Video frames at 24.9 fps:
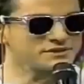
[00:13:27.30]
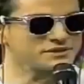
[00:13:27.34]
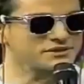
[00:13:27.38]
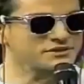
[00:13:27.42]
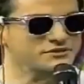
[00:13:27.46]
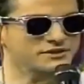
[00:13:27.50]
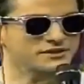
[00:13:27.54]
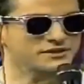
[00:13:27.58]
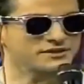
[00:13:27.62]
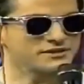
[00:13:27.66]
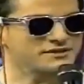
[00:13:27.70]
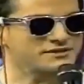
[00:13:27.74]

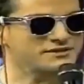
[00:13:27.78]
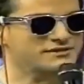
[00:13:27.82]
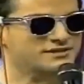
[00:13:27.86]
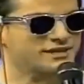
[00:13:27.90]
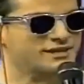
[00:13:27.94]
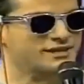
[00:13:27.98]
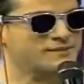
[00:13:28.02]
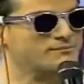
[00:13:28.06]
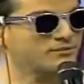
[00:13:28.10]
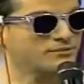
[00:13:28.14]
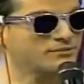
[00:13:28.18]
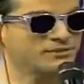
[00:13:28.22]
doing a trick on a
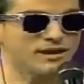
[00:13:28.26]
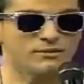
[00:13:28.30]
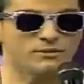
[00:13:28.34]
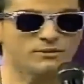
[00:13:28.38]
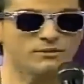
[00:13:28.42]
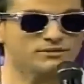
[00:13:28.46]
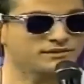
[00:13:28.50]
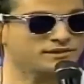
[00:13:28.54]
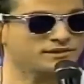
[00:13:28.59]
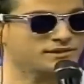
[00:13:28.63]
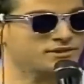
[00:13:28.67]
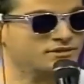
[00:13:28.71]
skateboard, and
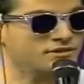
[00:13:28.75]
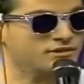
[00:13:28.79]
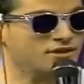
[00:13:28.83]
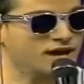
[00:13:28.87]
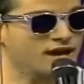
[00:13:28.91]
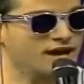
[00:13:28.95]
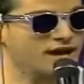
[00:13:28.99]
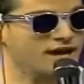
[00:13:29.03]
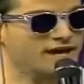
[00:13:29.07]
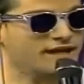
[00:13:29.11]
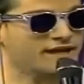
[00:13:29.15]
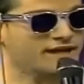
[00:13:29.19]
I wanted to
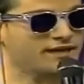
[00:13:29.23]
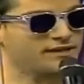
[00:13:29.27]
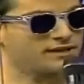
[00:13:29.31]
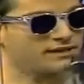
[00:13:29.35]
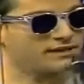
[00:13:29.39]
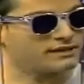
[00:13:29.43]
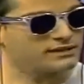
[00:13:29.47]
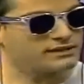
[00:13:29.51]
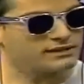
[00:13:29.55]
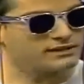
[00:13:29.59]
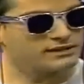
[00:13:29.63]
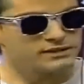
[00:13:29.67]
try it.
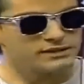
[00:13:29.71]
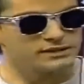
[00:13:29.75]
Oh,